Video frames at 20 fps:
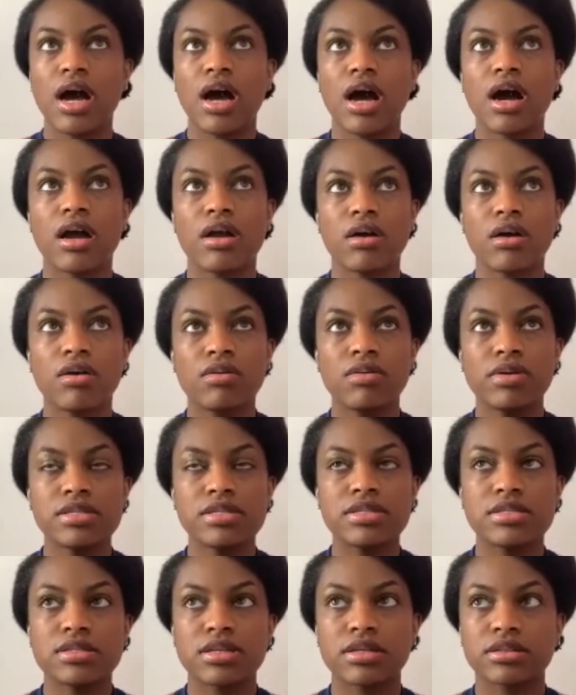I
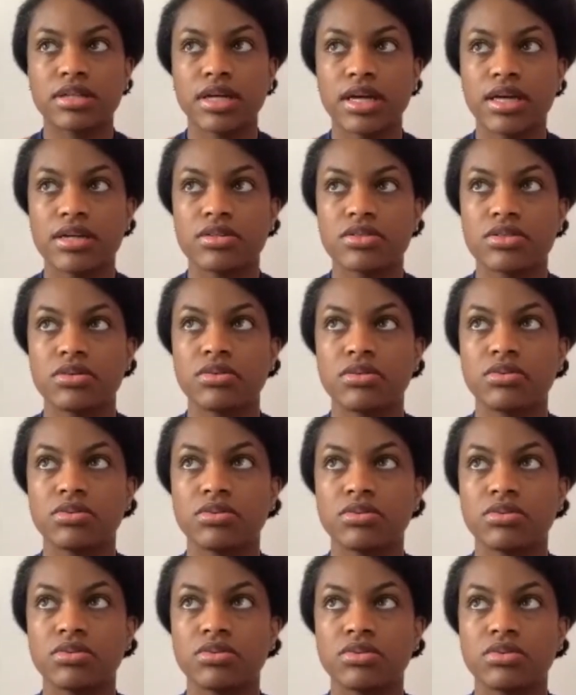always like
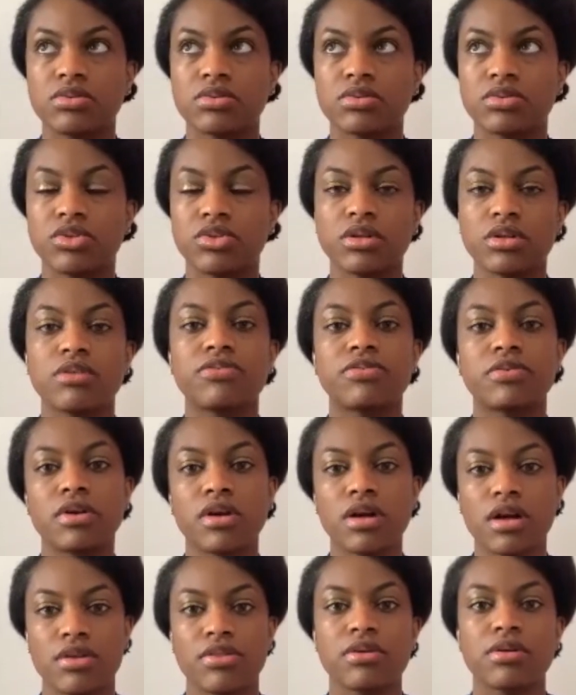to look for
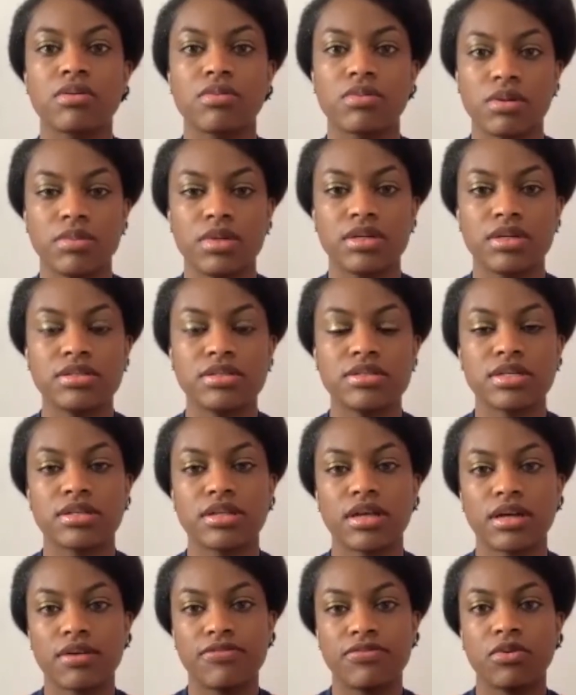other women to
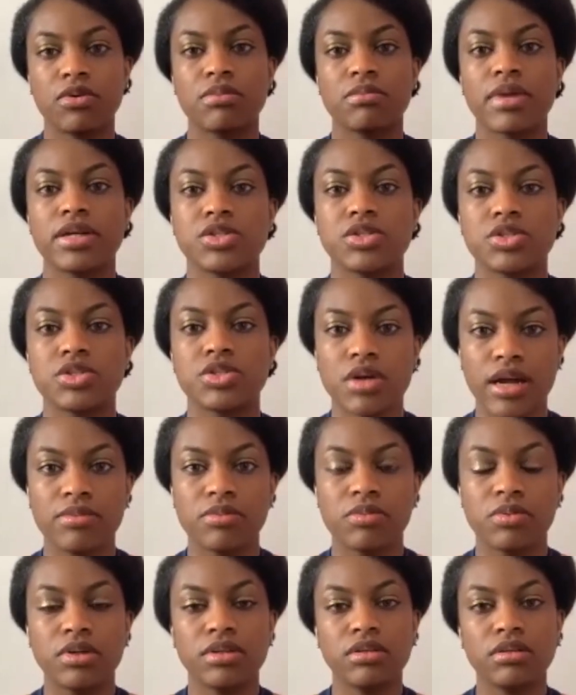like form my
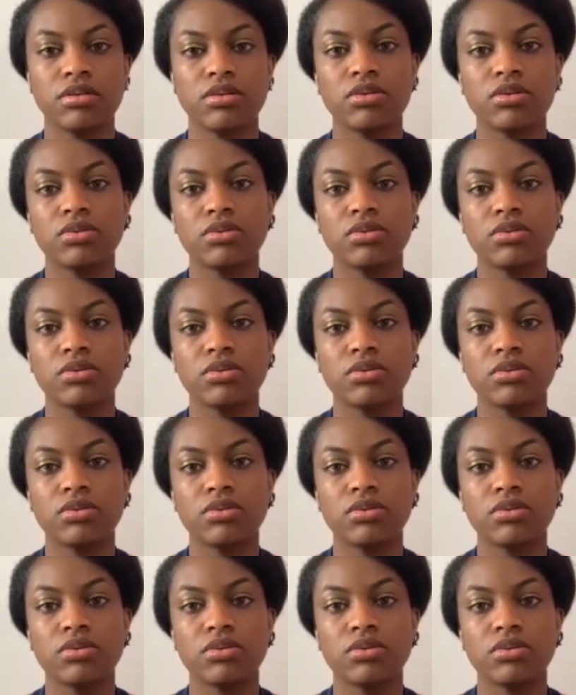tribe with,